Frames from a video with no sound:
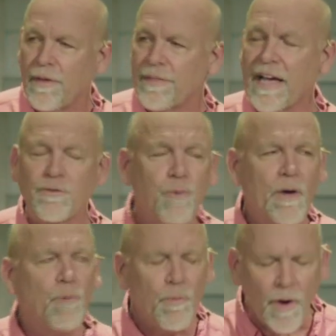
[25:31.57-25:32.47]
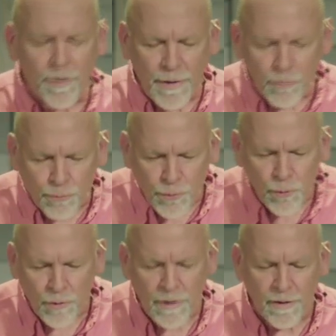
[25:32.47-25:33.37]
That's why we want to be
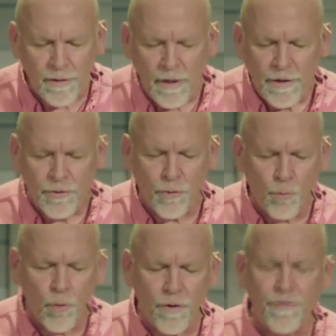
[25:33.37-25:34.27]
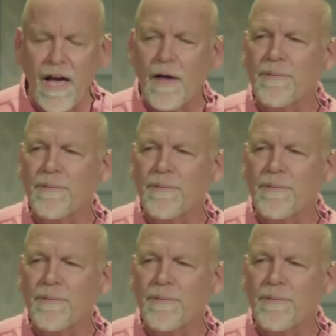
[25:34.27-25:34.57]
rooted to the word of God,